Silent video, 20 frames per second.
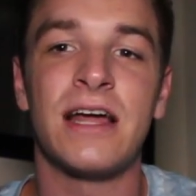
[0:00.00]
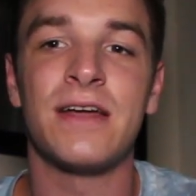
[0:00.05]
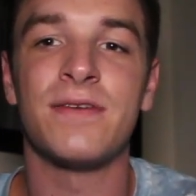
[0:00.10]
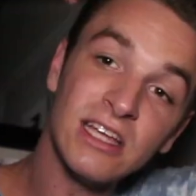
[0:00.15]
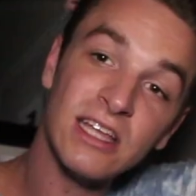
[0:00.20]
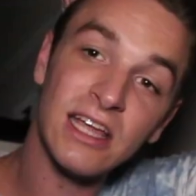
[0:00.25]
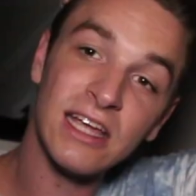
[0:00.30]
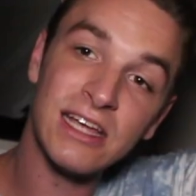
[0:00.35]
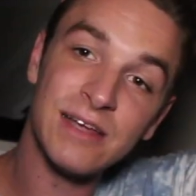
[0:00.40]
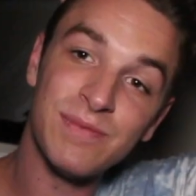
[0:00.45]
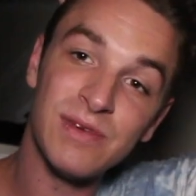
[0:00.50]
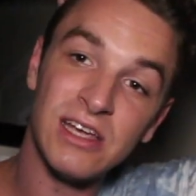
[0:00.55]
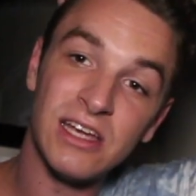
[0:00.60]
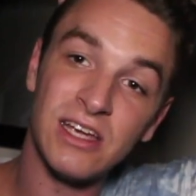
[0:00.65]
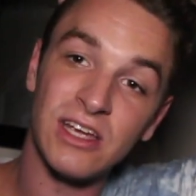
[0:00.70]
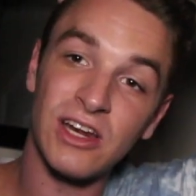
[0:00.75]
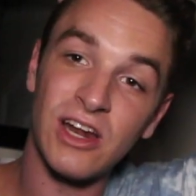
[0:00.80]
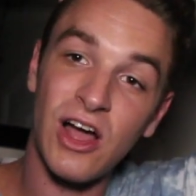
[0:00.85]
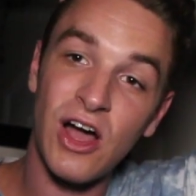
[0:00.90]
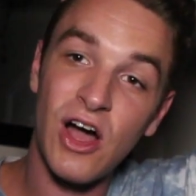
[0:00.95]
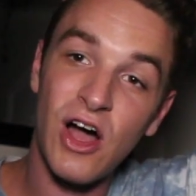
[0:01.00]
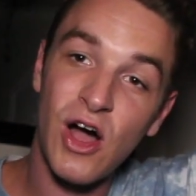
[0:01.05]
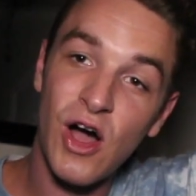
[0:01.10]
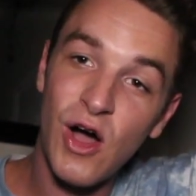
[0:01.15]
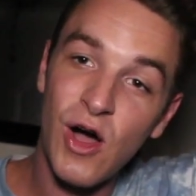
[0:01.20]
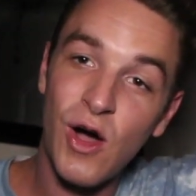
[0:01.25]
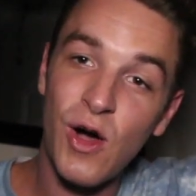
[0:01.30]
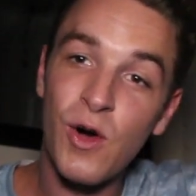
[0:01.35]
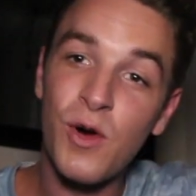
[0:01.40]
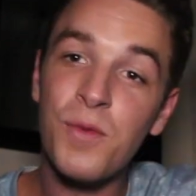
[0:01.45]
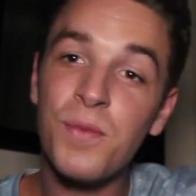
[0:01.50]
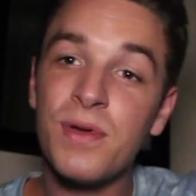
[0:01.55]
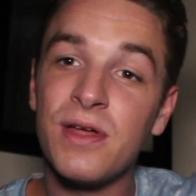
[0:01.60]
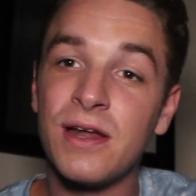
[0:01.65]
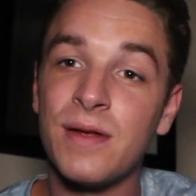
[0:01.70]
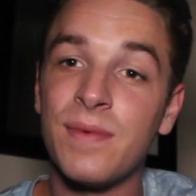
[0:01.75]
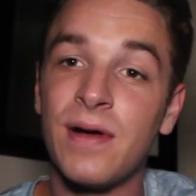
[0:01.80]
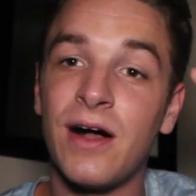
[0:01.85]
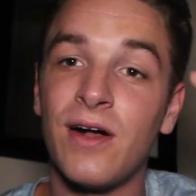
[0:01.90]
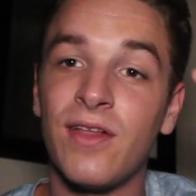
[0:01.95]
I really like being open
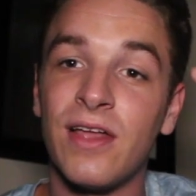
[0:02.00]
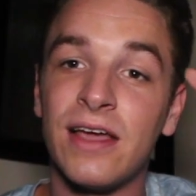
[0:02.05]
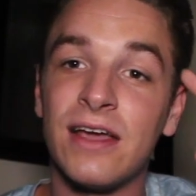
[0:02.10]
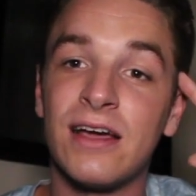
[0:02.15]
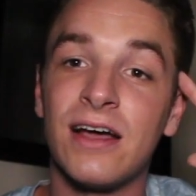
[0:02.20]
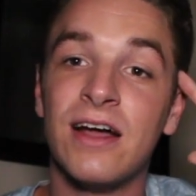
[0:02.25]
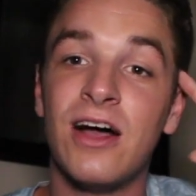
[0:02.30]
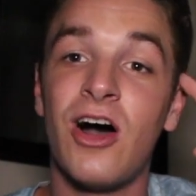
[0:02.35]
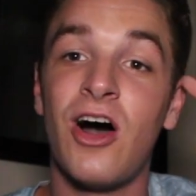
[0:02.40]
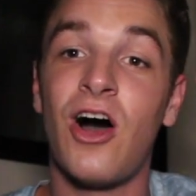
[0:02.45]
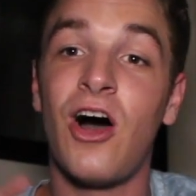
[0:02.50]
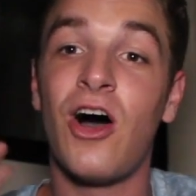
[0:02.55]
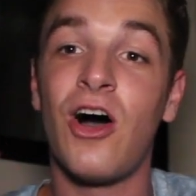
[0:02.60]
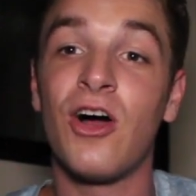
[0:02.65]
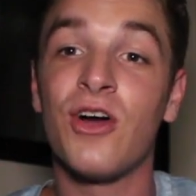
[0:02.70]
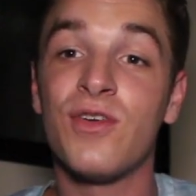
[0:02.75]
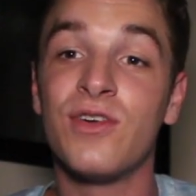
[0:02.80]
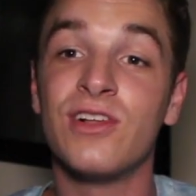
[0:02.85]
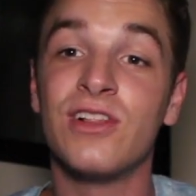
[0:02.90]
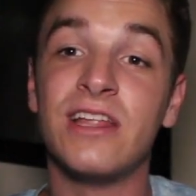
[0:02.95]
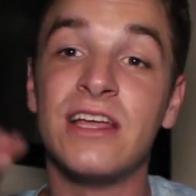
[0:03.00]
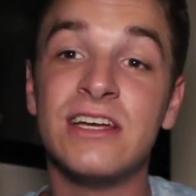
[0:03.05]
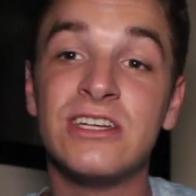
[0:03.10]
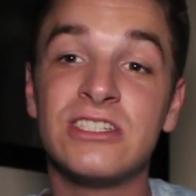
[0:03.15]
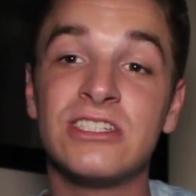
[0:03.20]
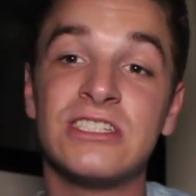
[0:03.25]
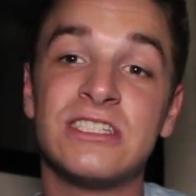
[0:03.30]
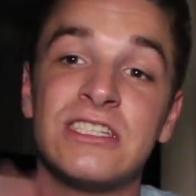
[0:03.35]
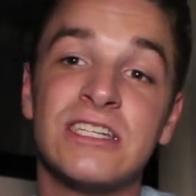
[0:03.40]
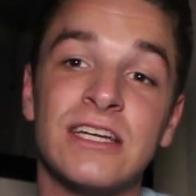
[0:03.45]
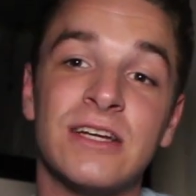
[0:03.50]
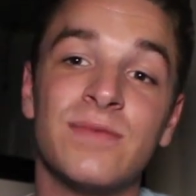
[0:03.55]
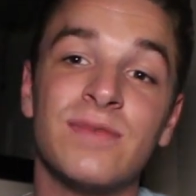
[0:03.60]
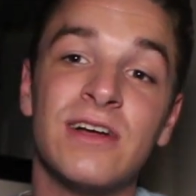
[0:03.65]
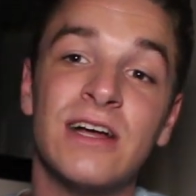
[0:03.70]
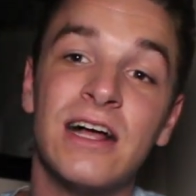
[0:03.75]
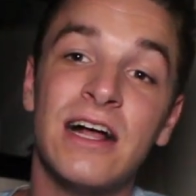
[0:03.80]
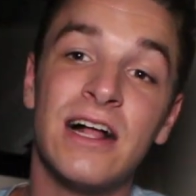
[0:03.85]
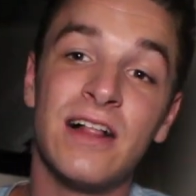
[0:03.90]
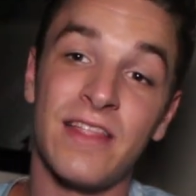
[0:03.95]
about like our relationship,
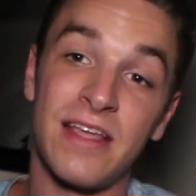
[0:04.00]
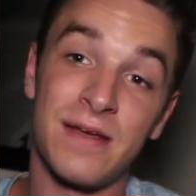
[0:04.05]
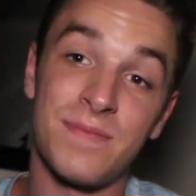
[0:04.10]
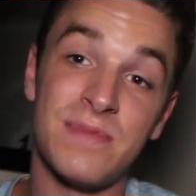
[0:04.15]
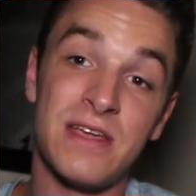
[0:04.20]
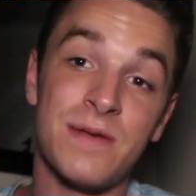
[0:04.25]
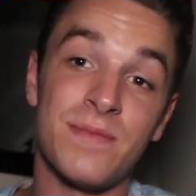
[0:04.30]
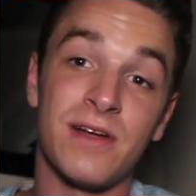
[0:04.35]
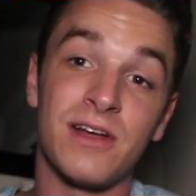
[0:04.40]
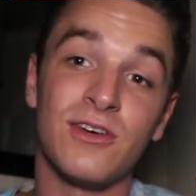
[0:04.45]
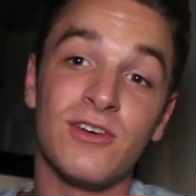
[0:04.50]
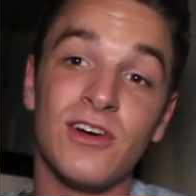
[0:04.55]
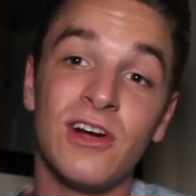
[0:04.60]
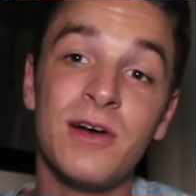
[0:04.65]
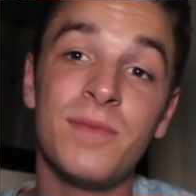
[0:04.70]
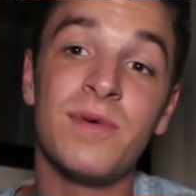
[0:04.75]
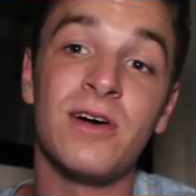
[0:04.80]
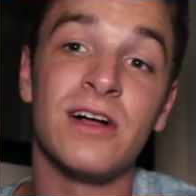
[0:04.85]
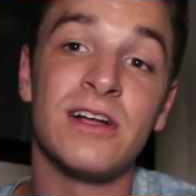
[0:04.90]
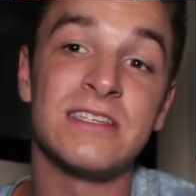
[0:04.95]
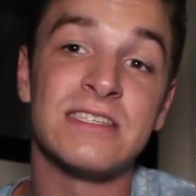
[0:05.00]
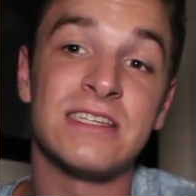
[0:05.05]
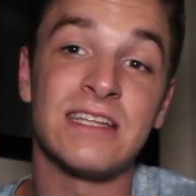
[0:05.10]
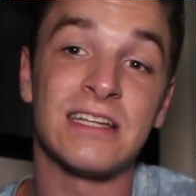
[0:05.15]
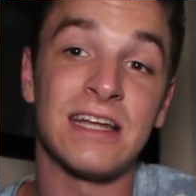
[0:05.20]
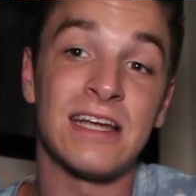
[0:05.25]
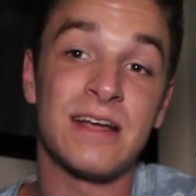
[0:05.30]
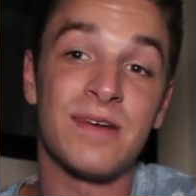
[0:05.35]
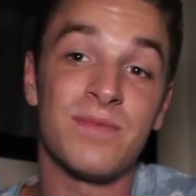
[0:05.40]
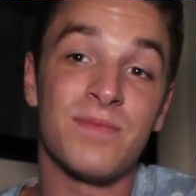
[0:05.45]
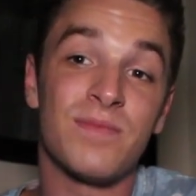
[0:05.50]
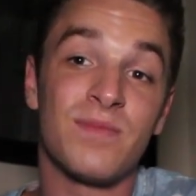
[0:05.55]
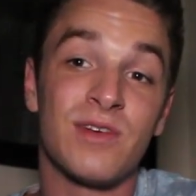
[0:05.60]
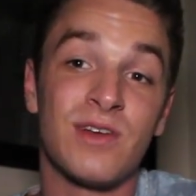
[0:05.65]
like me and my grandma's, and like,